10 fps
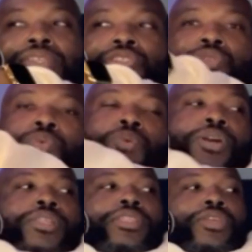is the
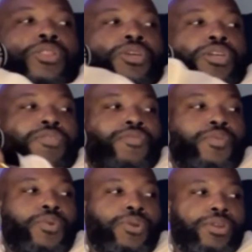one that they're looking
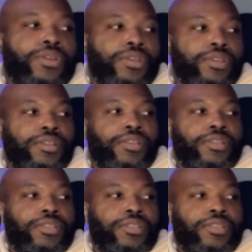for
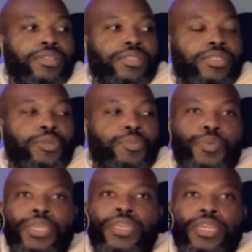to
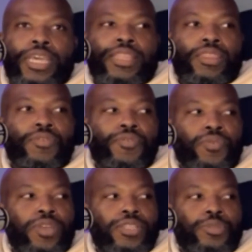be at the
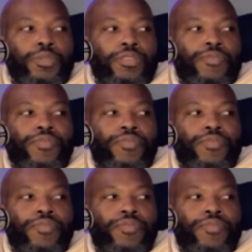front, to be the